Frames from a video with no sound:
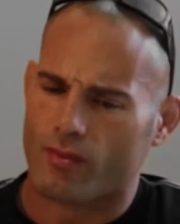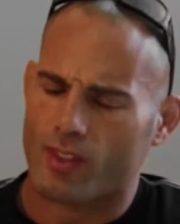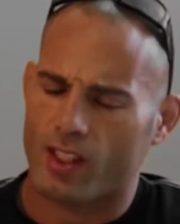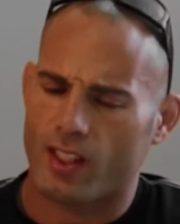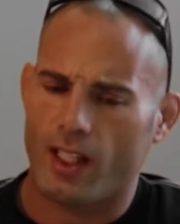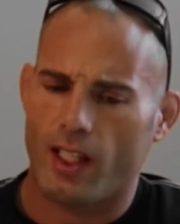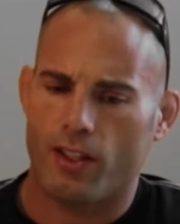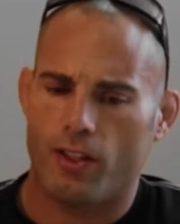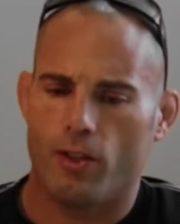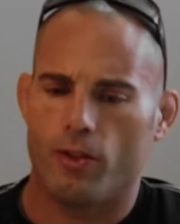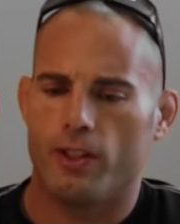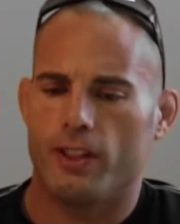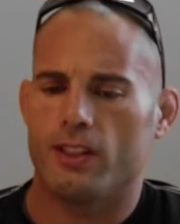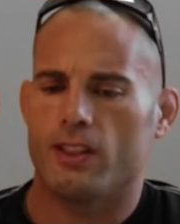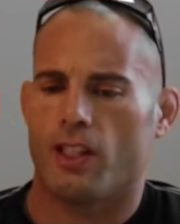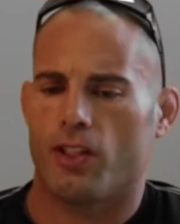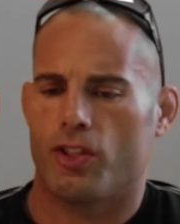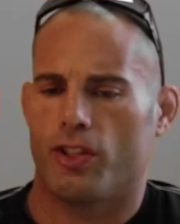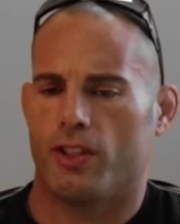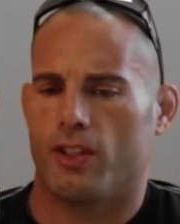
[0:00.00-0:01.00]
Yeah, it
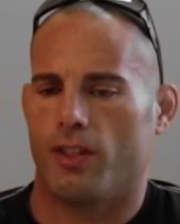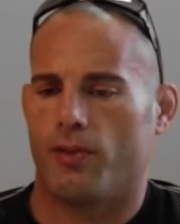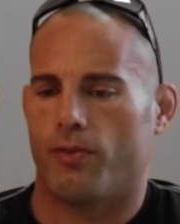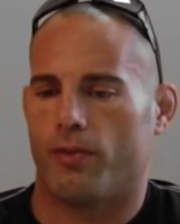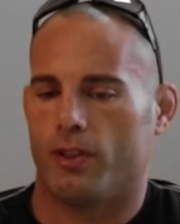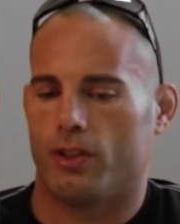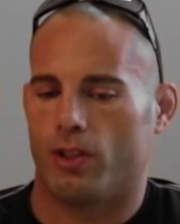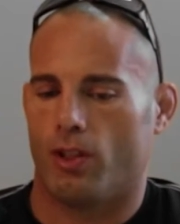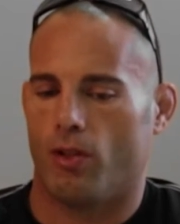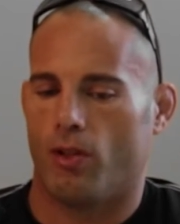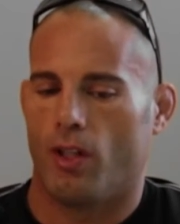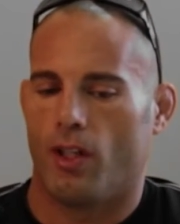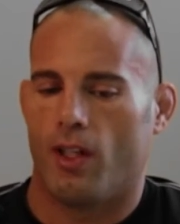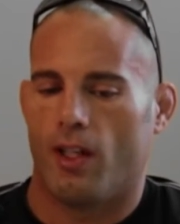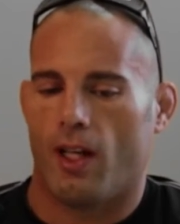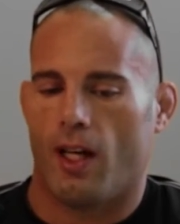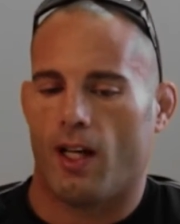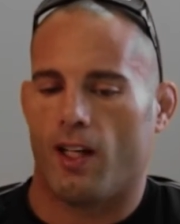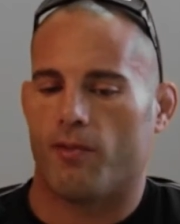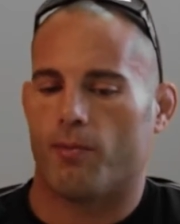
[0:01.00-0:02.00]
is actually different. So
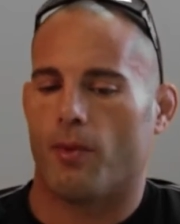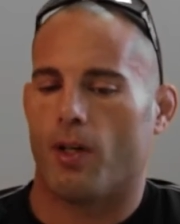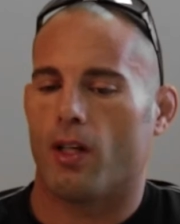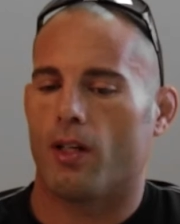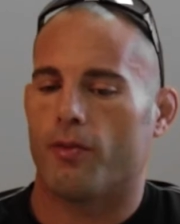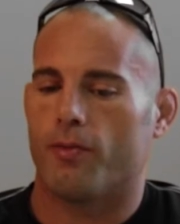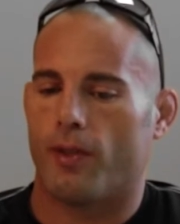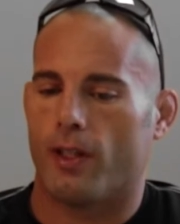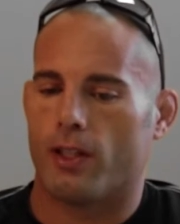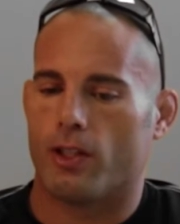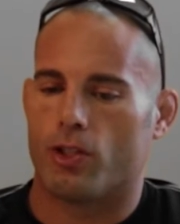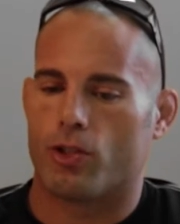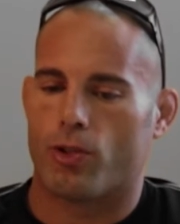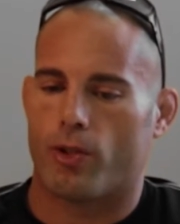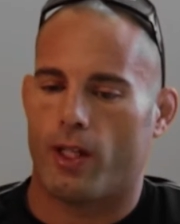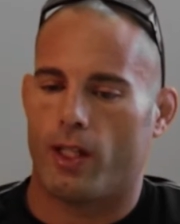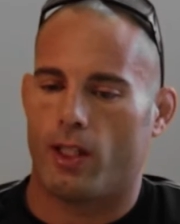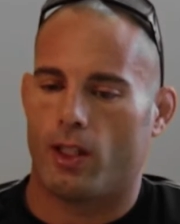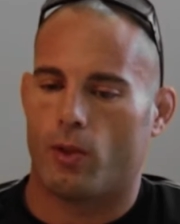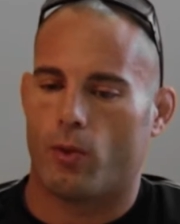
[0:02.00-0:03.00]
I've modified the
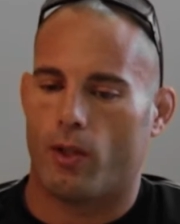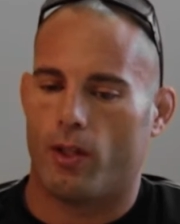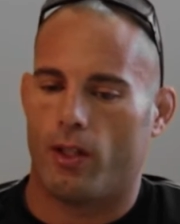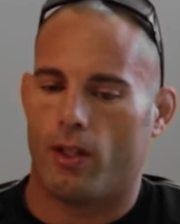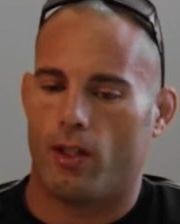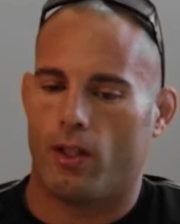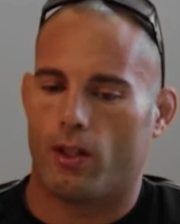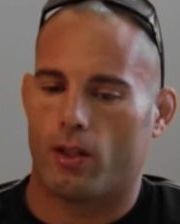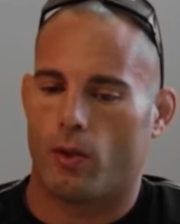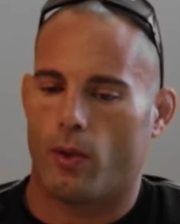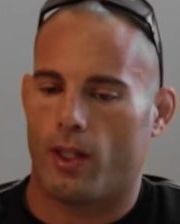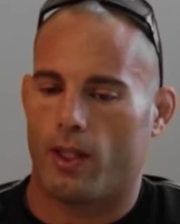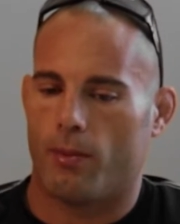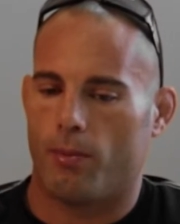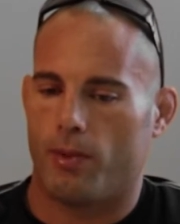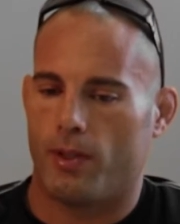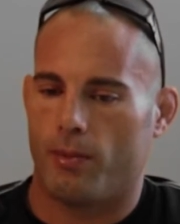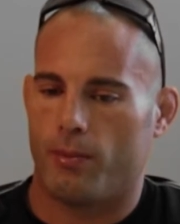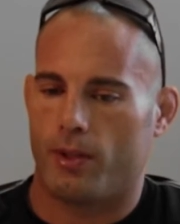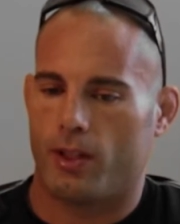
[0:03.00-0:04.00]
training quite
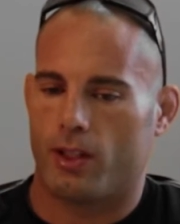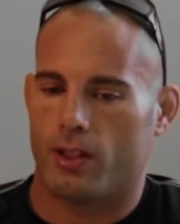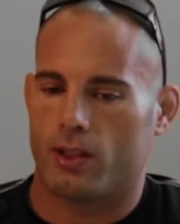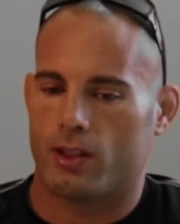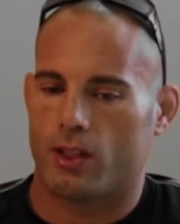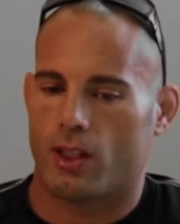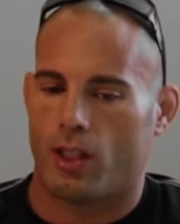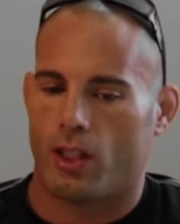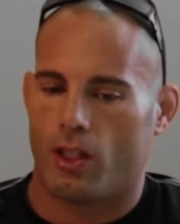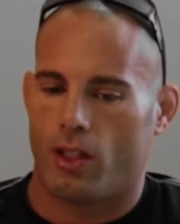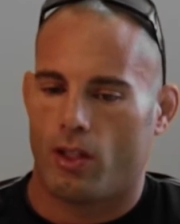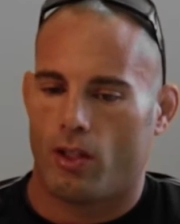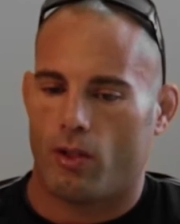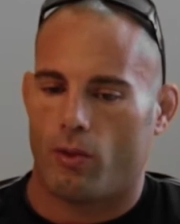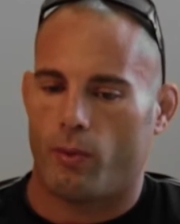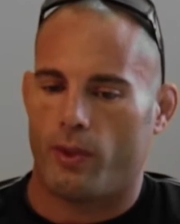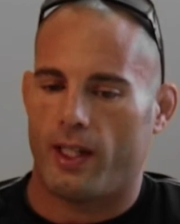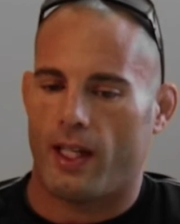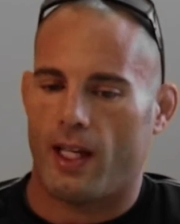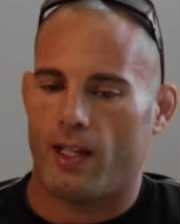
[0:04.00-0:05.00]
a bit, because
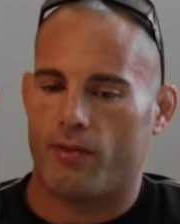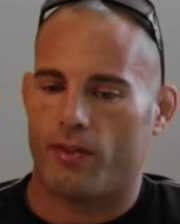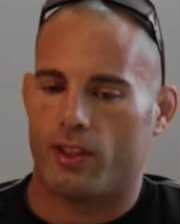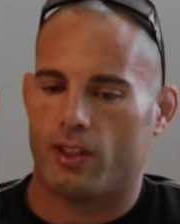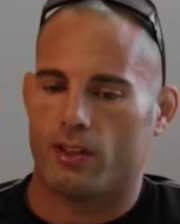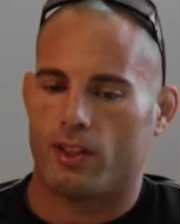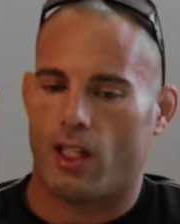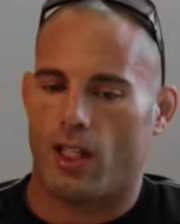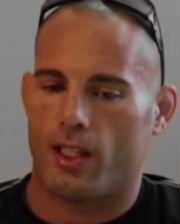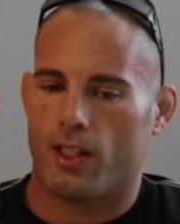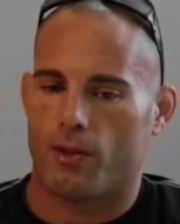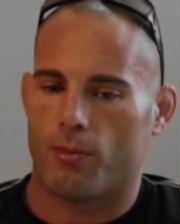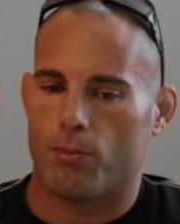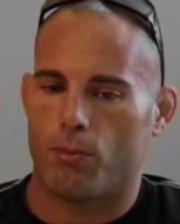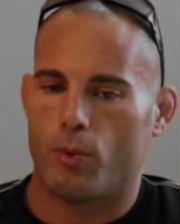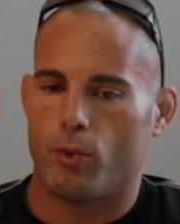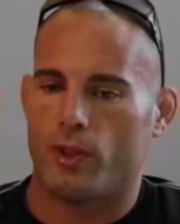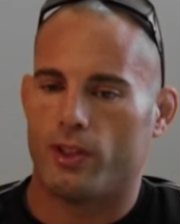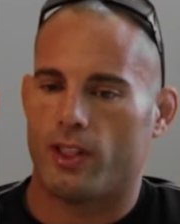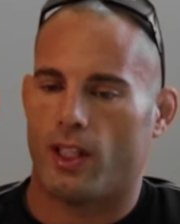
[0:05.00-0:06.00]
we have an entire
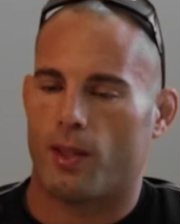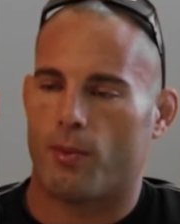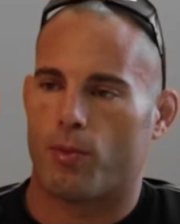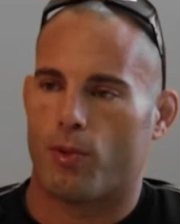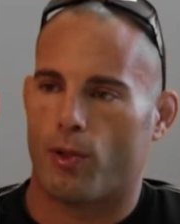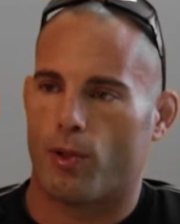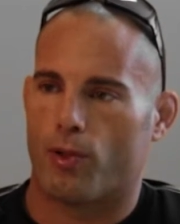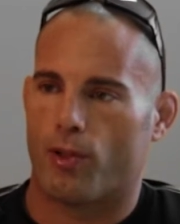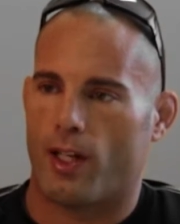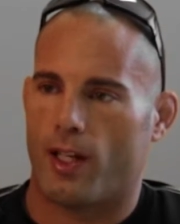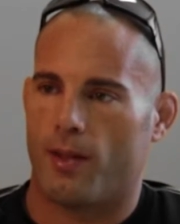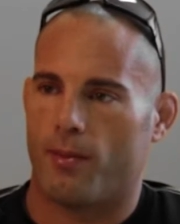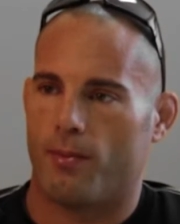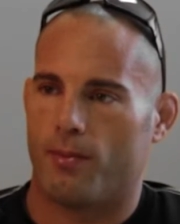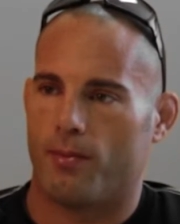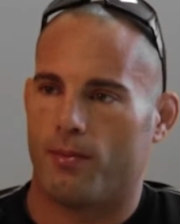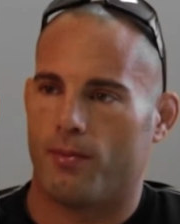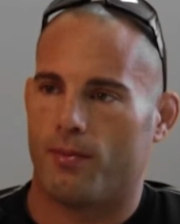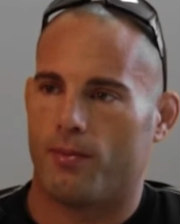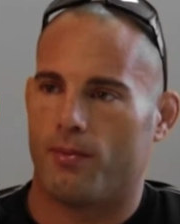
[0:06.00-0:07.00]
Muay Thai
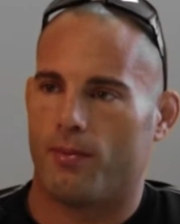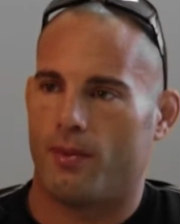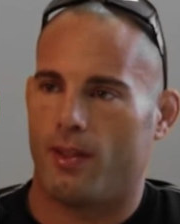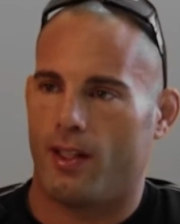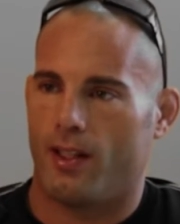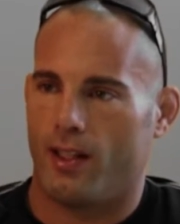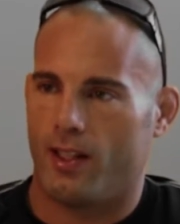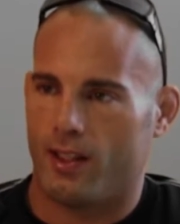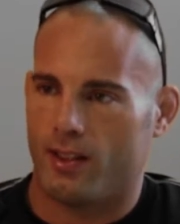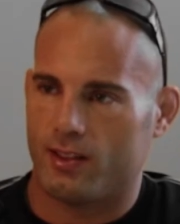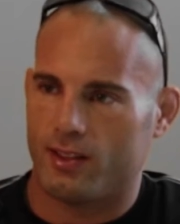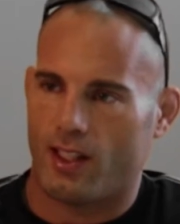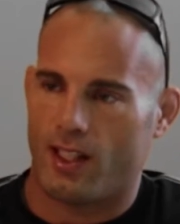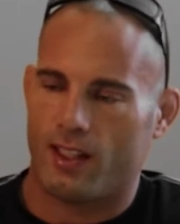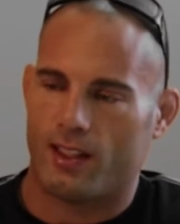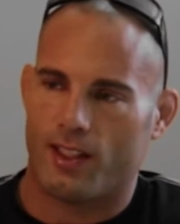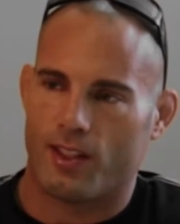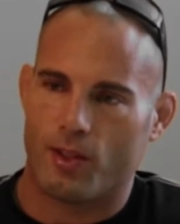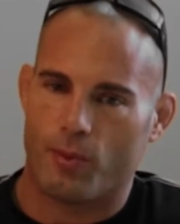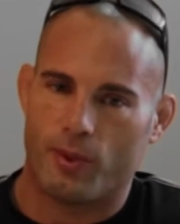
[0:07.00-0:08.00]
program in
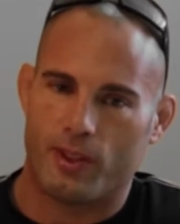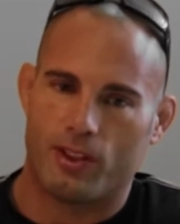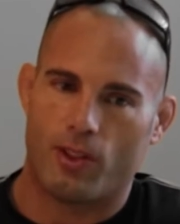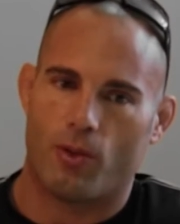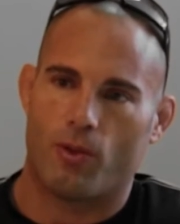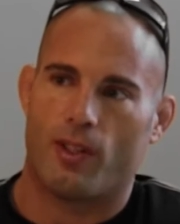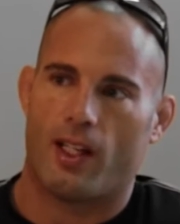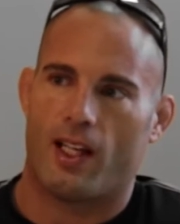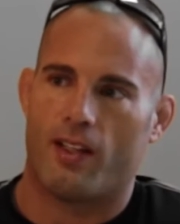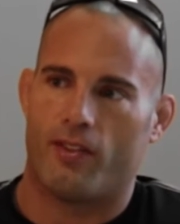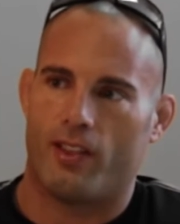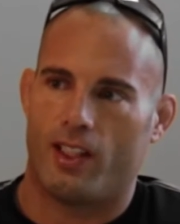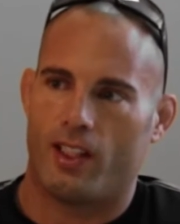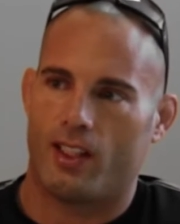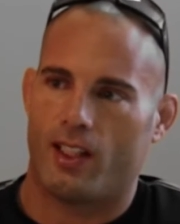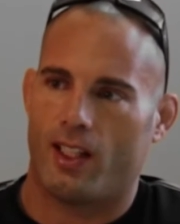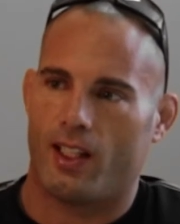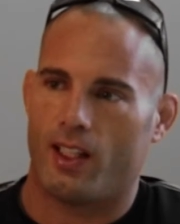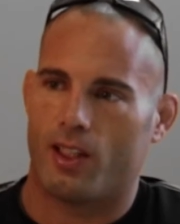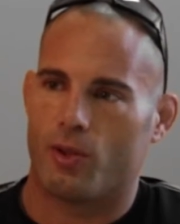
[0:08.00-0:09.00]
Thailand that we don't have at
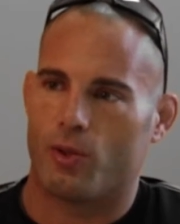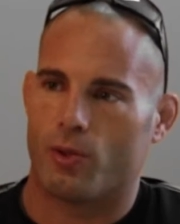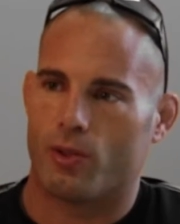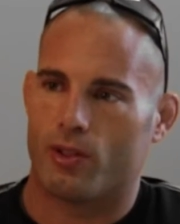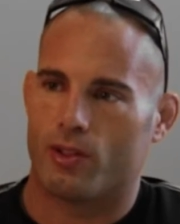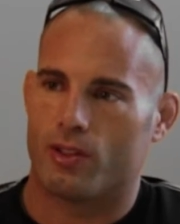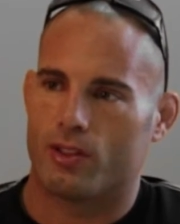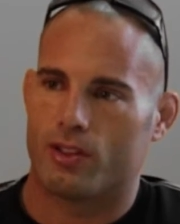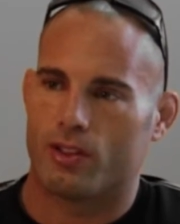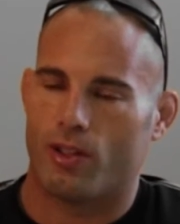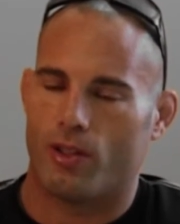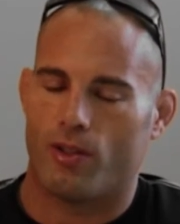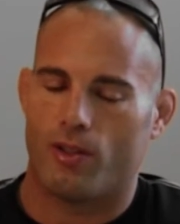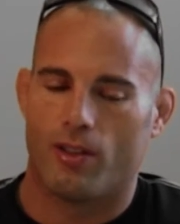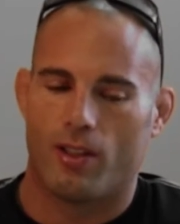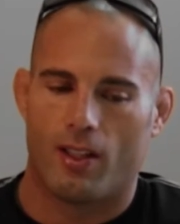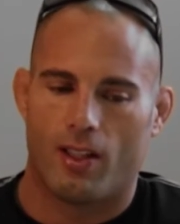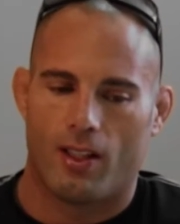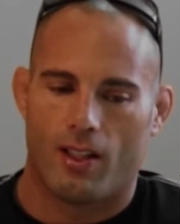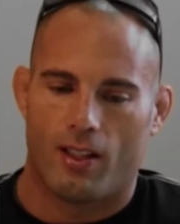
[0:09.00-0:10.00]
AK headquarters. So